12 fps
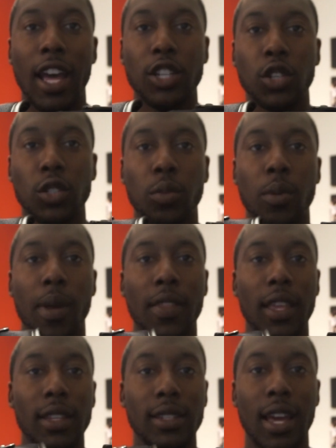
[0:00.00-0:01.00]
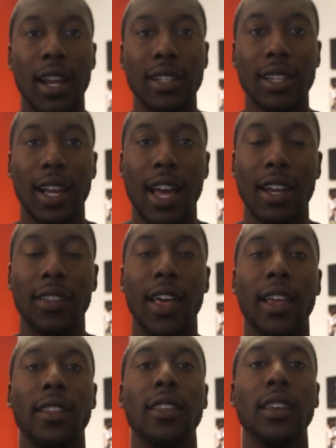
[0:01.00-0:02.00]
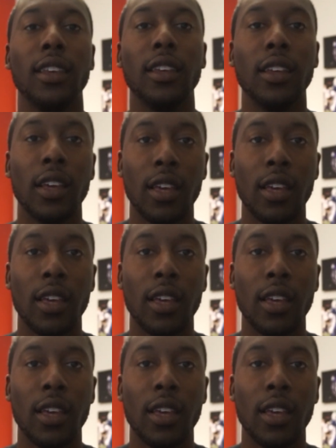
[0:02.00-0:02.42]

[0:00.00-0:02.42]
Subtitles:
I chose to put them on the inside because I kind of like the